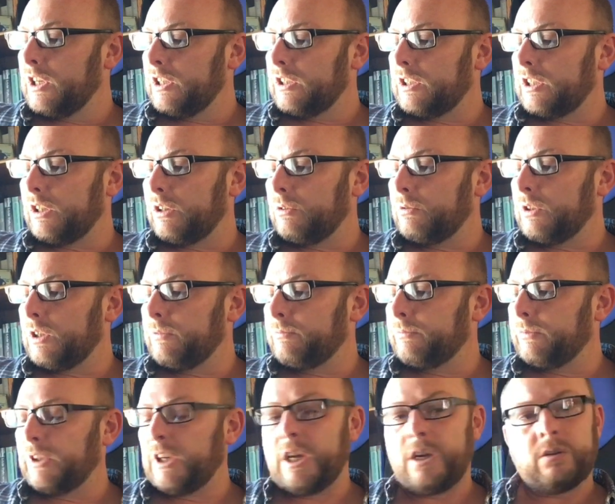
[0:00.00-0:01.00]

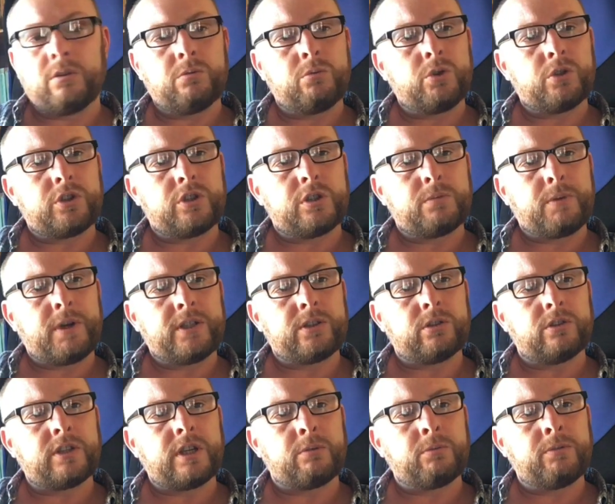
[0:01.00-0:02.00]
So yeah, watch this
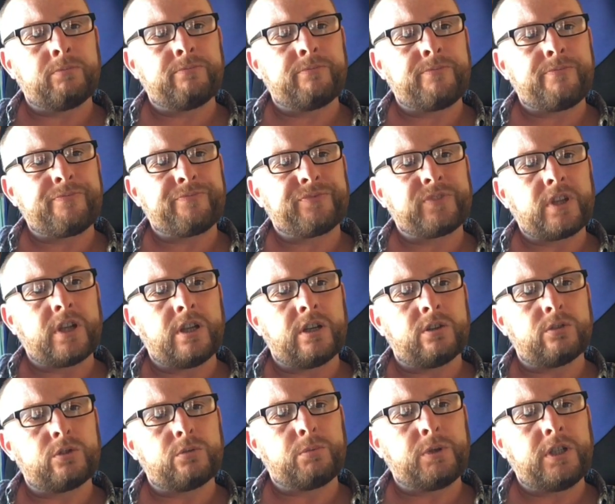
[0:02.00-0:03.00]
space on that one,
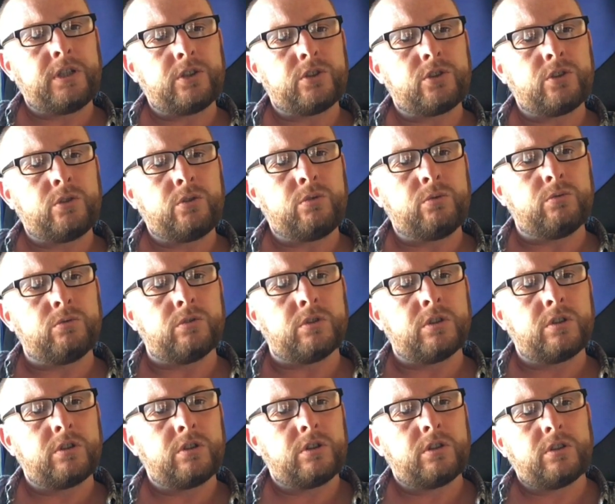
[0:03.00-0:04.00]
and I'll speak
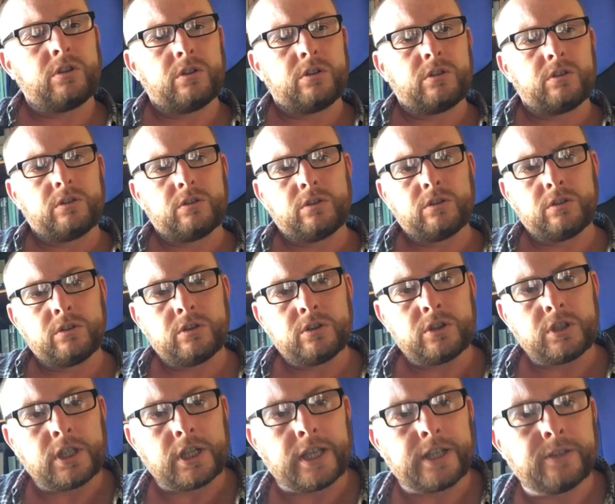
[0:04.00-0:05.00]
soon.
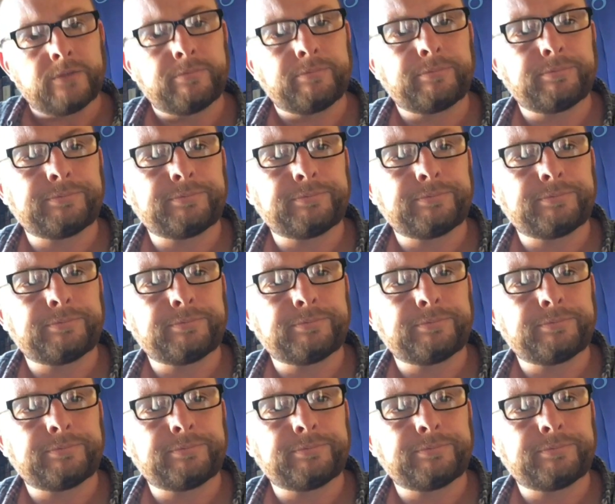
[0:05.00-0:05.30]
See you later.